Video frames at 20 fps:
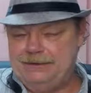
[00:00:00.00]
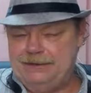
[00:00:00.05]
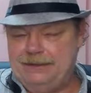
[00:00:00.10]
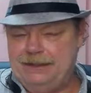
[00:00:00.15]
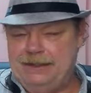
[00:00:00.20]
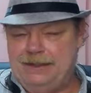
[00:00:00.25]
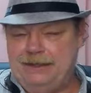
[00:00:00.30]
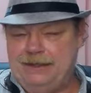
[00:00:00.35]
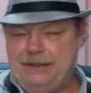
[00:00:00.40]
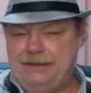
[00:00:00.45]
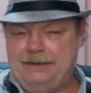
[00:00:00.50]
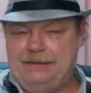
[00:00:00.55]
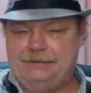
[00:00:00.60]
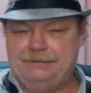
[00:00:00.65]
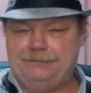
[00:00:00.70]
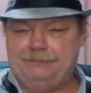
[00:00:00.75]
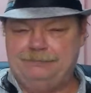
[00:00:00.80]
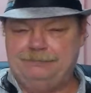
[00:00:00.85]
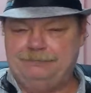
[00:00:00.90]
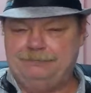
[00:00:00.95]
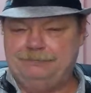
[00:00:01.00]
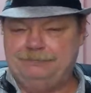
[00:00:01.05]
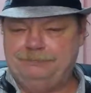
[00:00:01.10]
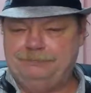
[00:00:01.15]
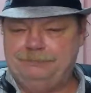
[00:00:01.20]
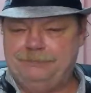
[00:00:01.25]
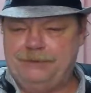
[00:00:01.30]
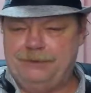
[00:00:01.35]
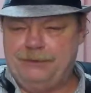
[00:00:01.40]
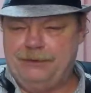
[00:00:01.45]
the
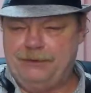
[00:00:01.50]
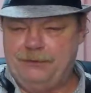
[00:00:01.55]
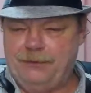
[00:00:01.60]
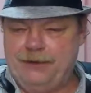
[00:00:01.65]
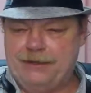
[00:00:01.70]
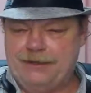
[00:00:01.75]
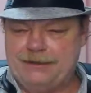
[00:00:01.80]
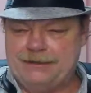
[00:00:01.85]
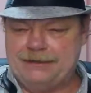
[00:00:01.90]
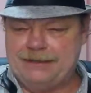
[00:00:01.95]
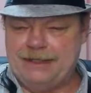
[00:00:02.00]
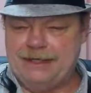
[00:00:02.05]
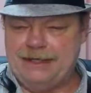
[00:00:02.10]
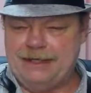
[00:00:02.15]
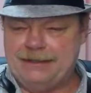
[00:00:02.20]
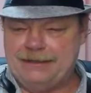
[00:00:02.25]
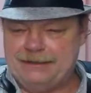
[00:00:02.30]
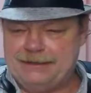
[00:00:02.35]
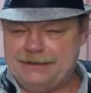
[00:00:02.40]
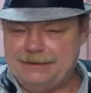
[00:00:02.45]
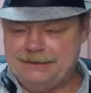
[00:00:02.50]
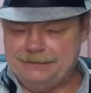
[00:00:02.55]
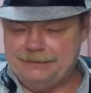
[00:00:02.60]
required size.